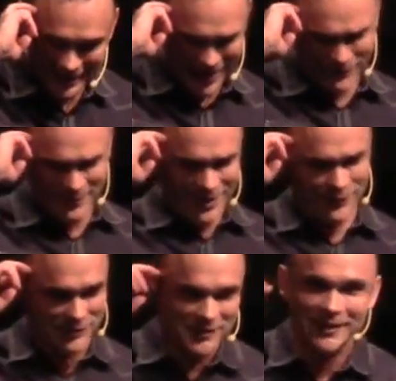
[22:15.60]
gave them
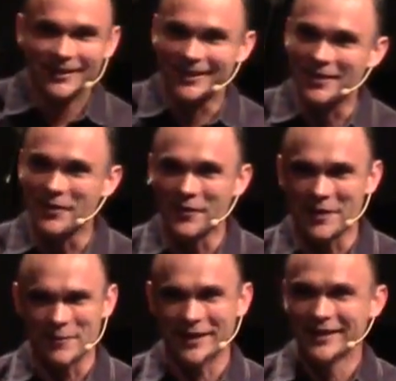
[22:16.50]
devils. You know
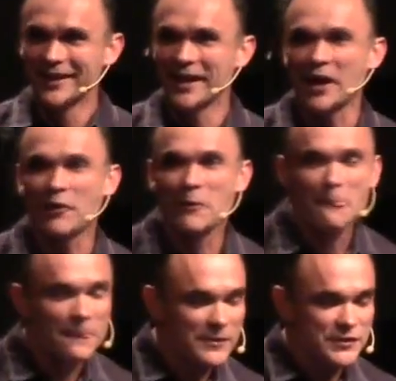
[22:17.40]
what I
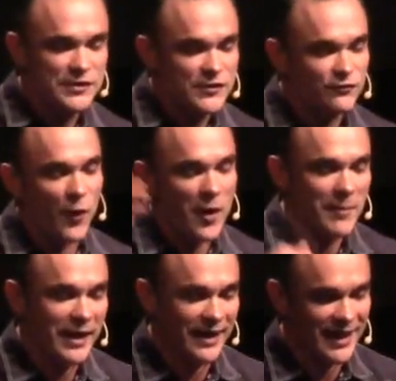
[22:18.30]
mean? There's four
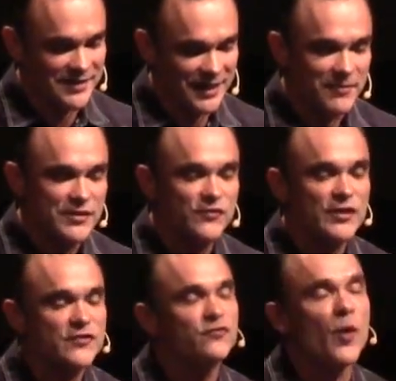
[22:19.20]
main lies. Okay,
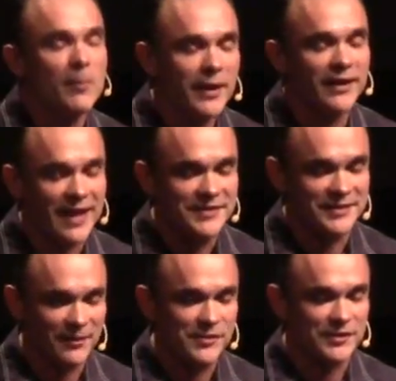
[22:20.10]
there's four big lies the
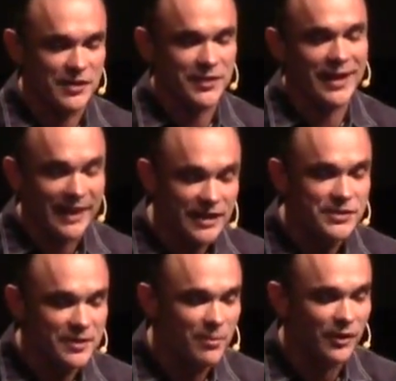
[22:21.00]
devil is going to try to get
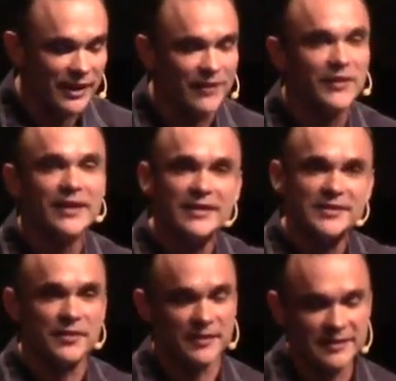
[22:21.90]
you to believe
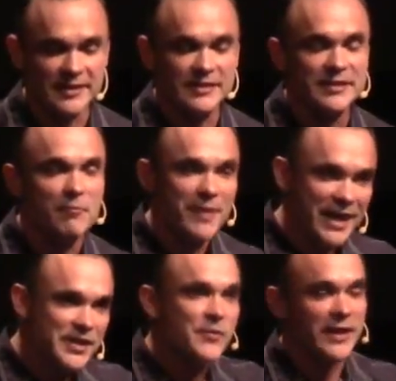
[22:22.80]
to
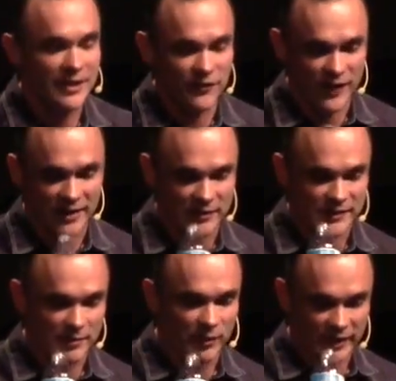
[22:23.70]
make you ineffective
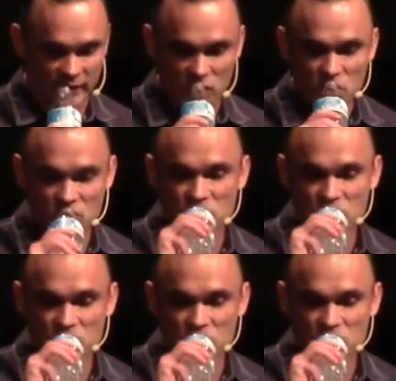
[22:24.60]
as a believer.